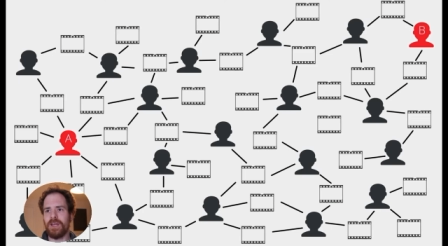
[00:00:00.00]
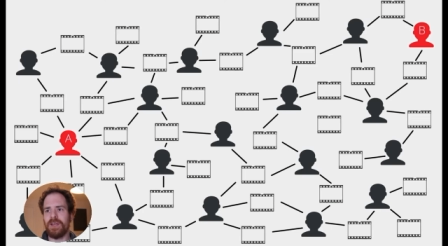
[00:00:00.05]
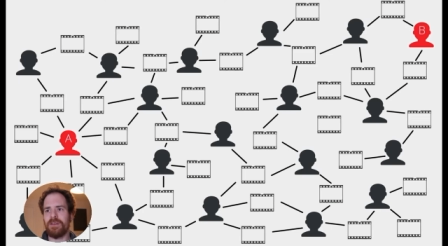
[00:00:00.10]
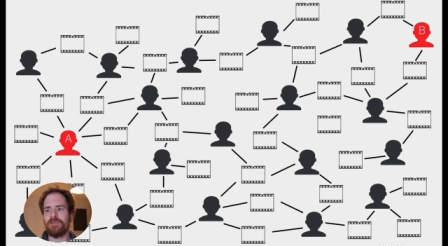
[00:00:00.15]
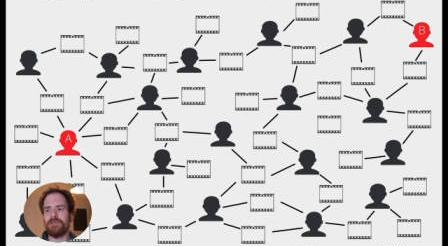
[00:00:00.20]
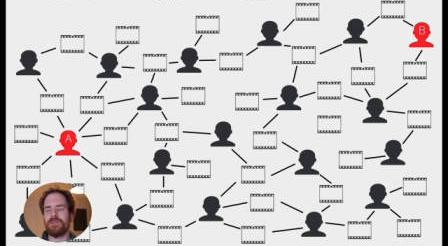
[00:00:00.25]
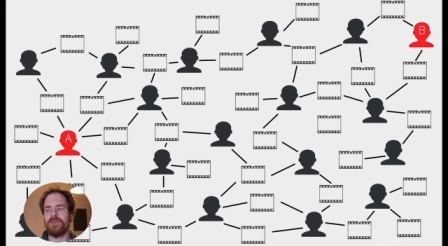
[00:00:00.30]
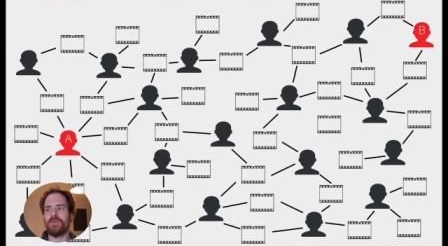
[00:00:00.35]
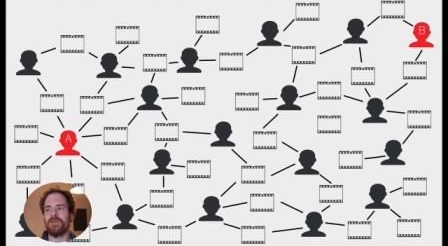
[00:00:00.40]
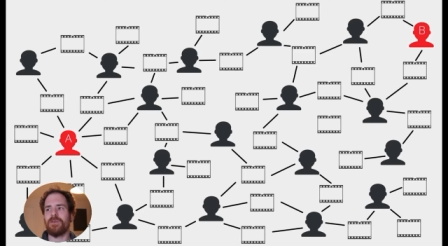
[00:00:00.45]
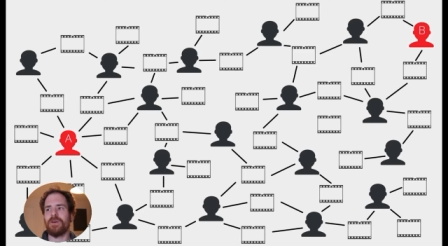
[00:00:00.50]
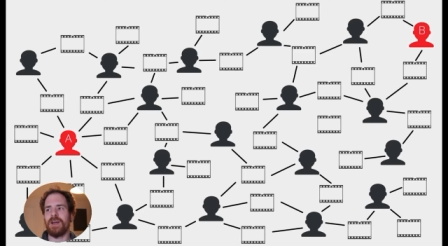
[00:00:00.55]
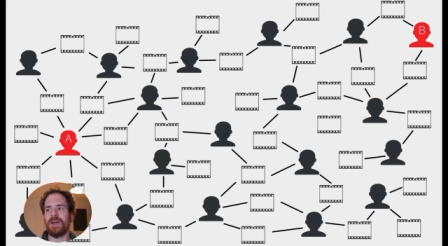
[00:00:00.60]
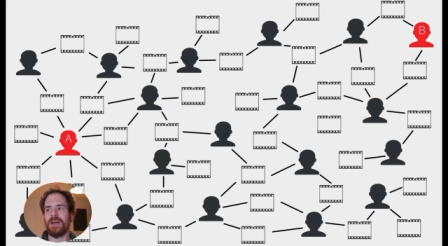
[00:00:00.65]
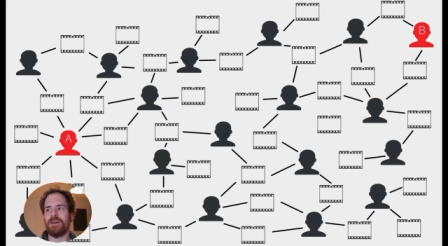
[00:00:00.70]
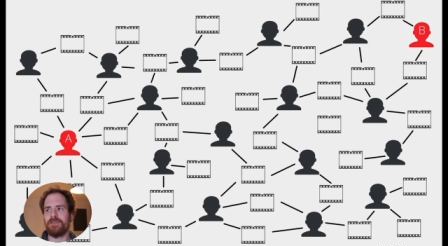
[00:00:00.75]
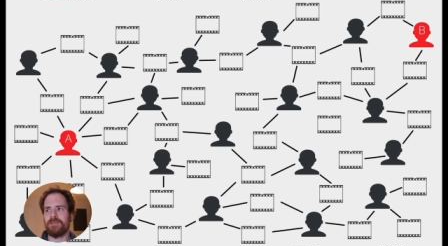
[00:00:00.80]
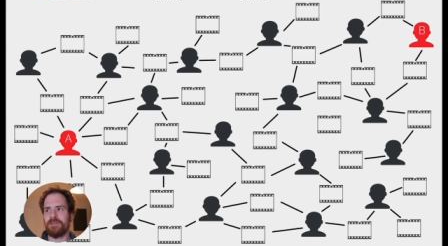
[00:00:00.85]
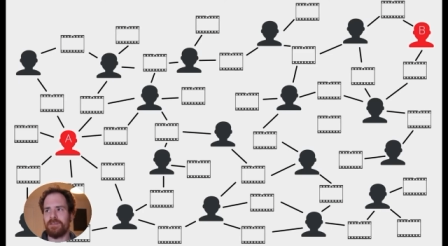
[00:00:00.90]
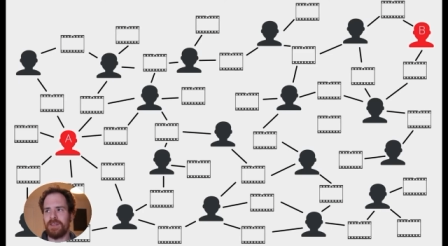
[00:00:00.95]
if you
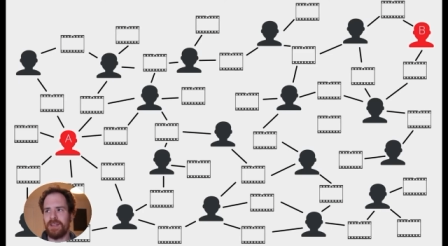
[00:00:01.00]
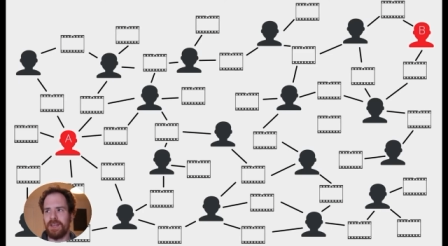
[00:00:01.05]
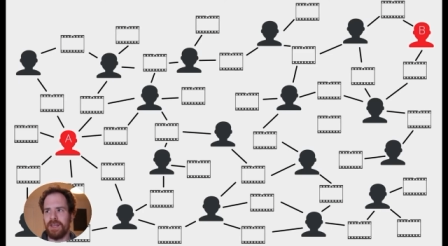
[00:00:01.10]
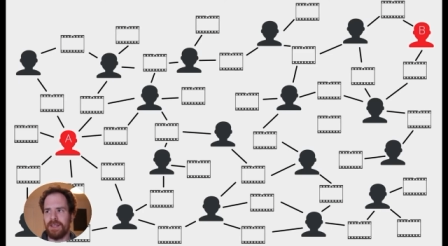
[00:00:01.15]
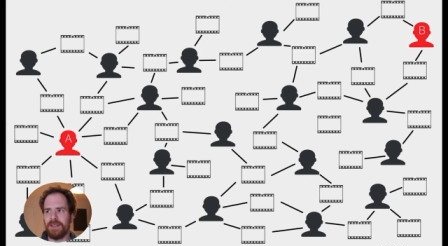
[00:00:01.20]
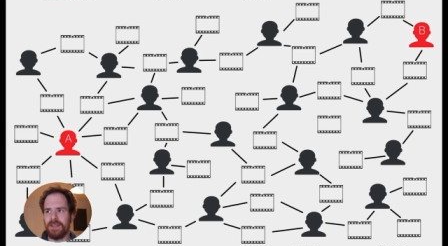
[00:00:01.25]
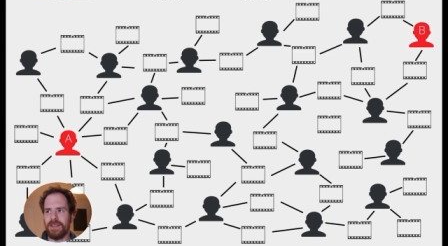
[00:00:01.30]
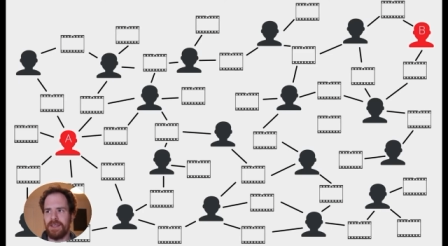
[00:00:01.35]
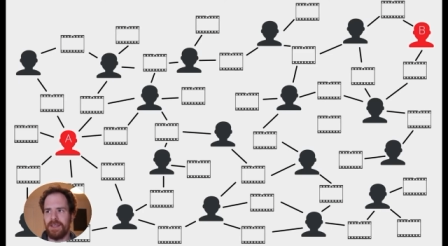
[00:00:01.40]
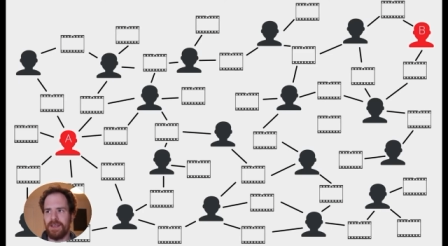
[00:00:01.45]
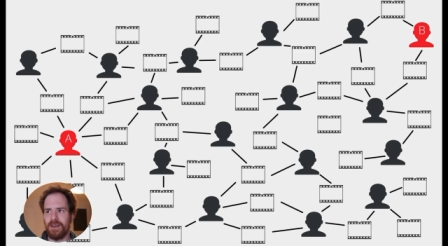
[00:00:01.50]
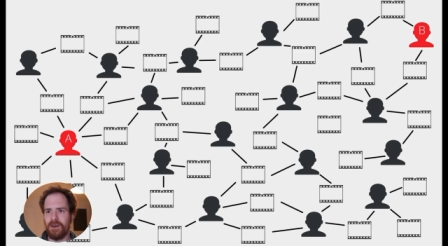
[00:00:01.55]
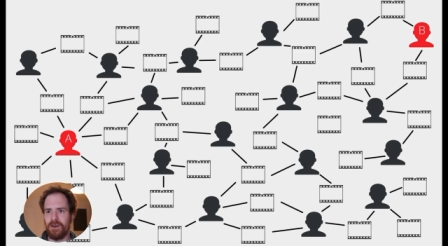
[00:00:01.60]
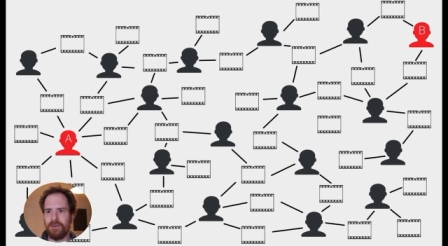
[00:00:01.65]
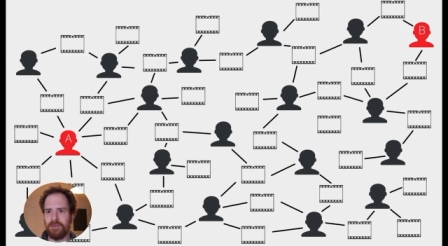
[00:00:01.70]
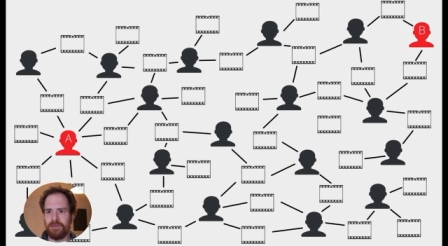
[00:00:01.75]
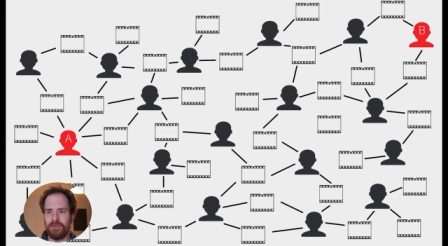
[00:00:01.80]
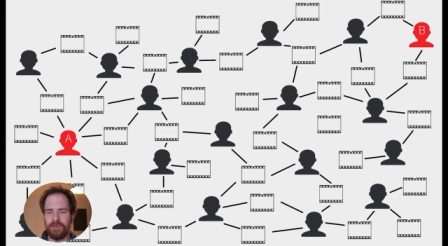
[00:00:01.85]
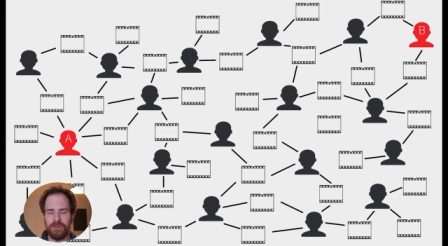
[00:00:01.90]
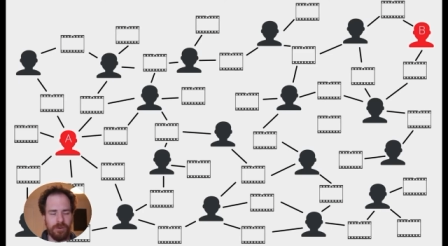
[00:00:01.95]
have the idea
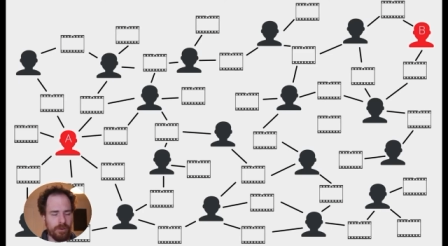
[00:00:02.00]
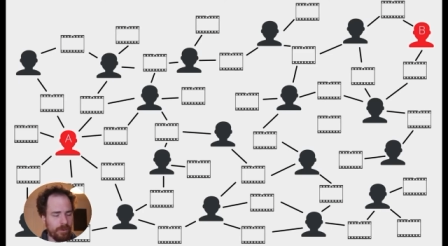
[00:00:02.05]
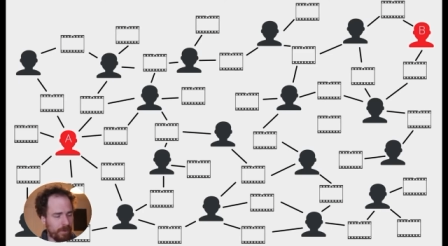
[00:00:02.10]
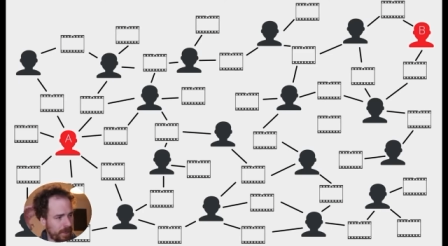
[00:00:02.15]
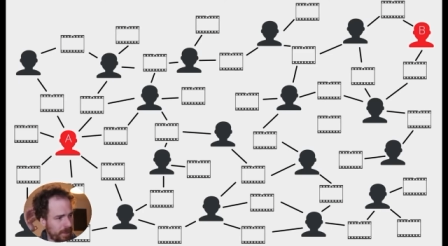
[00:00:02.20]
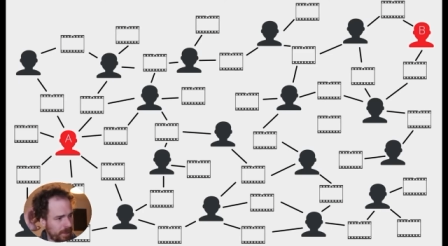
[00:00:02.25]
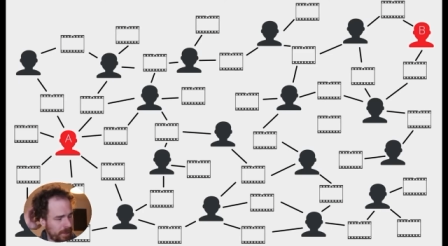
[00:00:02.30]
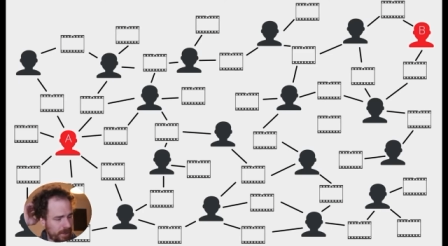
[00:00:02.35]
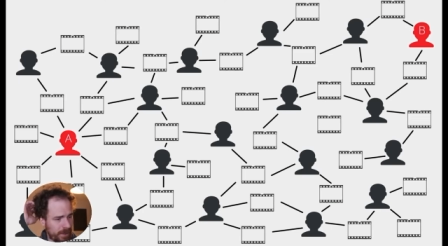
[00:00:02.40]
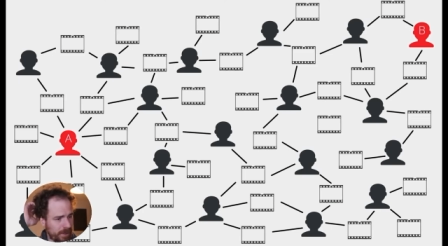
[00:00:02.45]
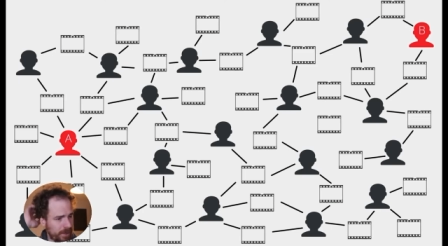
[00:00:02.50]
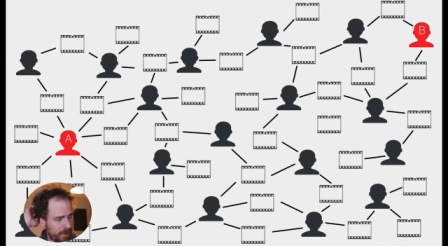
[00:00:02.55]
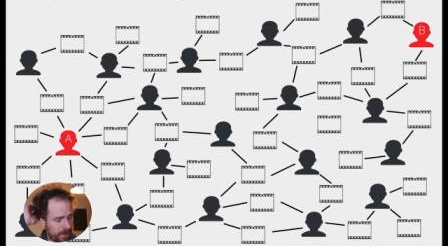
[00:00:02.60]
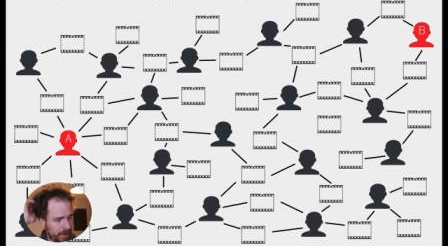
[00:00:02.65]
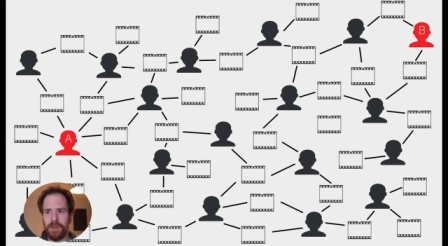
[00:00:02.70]
of showing